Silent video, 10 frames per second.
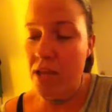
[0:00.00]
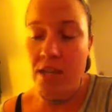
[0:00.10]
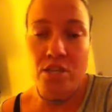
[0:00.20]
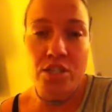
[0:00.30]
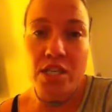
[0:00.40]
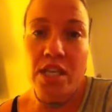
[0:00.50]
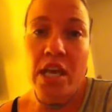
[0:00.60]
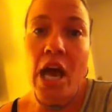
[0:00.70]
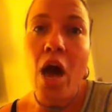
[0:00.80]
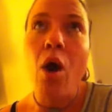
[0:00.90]
and
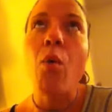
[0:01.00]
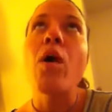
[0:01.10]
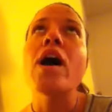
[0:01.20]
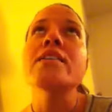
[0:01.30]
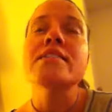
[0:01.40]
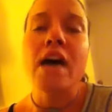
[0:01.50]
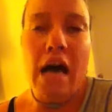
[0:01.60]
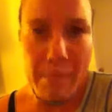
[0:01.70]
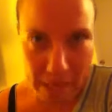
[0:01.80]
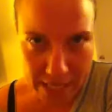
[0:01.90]
she was
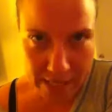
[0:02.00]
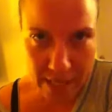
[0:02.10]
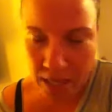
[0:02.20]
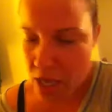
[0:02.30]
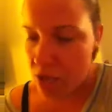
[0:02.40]
amazing.